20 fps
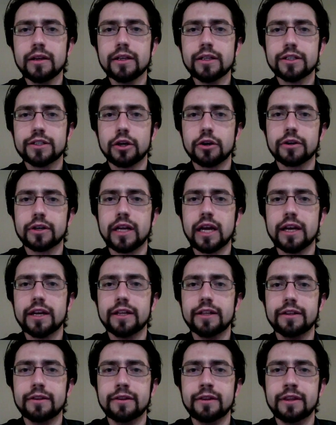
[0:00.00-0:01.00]
start
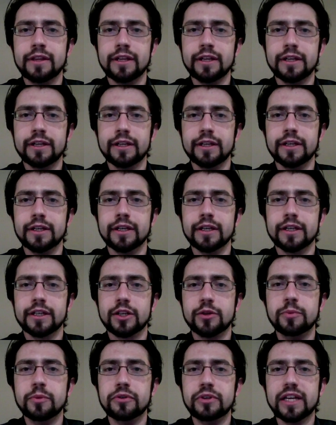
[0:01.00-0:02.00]
getting the
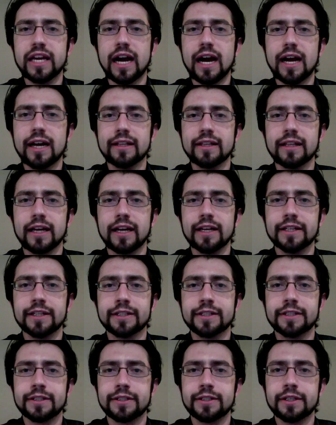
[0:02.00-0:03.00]
community
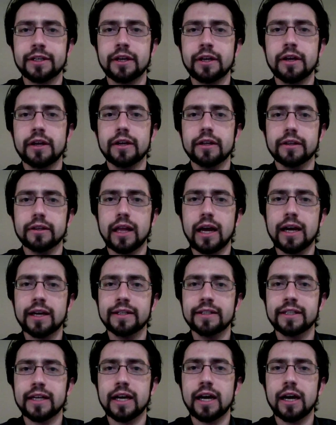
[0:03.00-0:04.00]
highlights
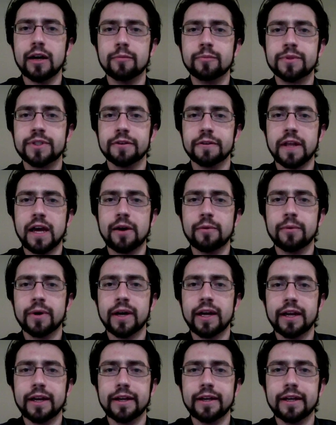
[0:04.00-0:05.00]
lined up, so that
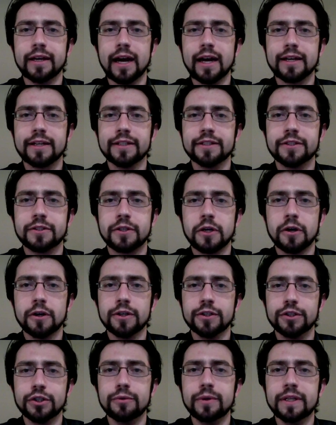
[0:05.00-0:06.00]
way I can
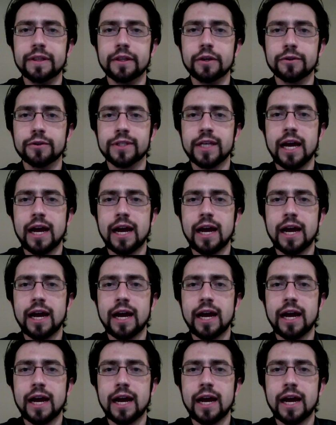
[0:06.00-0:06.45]
start doing those